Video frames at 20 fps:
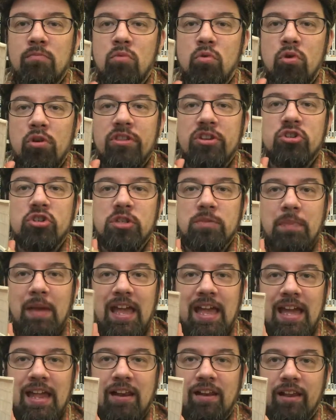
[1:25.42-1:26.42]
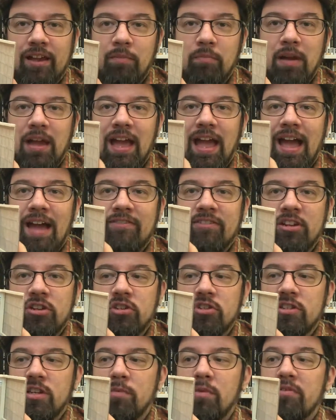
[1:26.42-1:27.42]
more than just paneling, by having
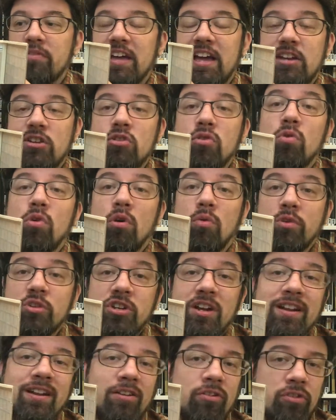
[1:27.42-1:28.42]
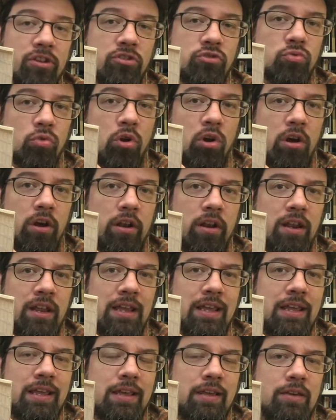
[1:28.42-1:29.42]
some of that door, which I'd already drawn
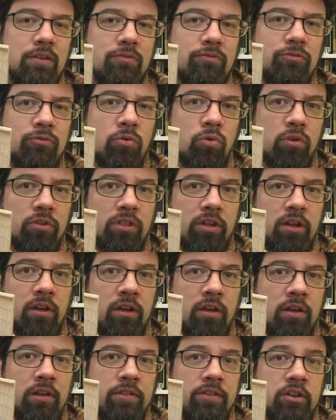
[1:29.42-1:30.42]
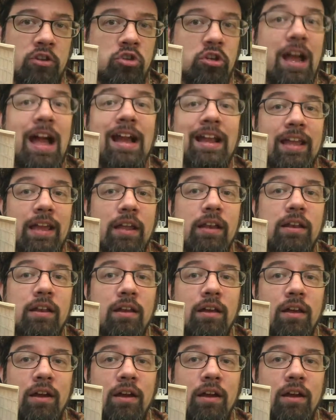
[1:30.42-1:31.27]
for the jacket,